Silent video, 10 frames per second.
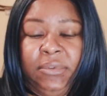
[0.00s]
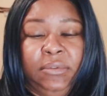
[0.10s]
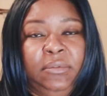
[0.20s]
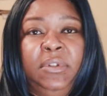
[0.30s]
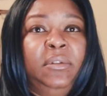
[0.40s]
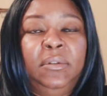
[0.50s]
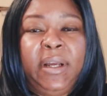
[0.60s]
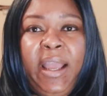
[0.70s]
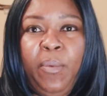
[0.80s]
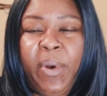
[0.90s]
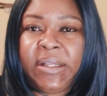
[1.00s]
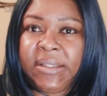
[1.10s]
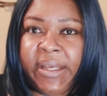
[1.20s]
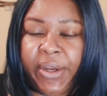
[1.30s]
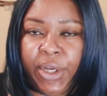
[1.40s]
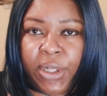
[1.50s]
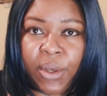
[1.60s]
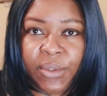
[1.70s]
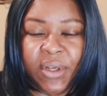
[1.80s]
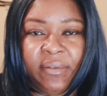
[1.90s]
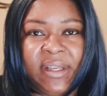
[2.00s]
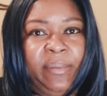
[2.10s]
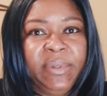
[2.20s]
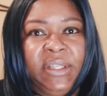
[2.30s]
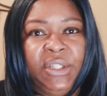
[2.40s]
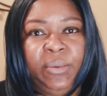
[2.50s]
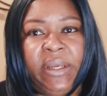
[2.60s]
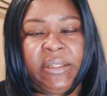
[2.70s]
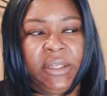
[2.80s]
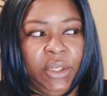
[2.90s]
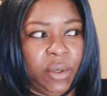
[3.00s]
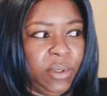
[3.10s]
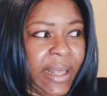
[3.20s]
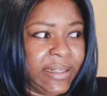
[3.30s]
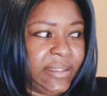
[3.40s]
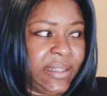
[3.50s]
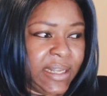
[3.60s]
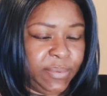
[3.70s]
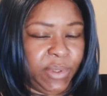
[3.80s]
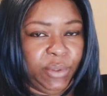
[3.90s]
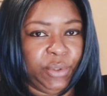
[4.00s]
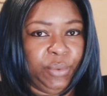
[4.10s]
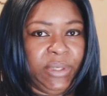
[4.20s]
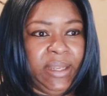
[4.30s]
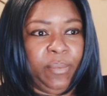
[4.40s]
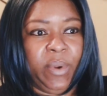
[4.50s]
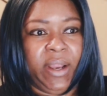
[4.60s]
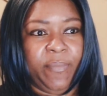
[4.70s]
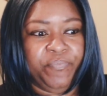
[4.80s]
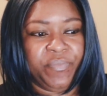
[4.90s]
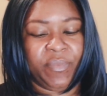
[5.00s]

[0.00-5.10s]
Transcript: raw, I can't wait to tear your clothes off type of situation. You know, that's that's what you did when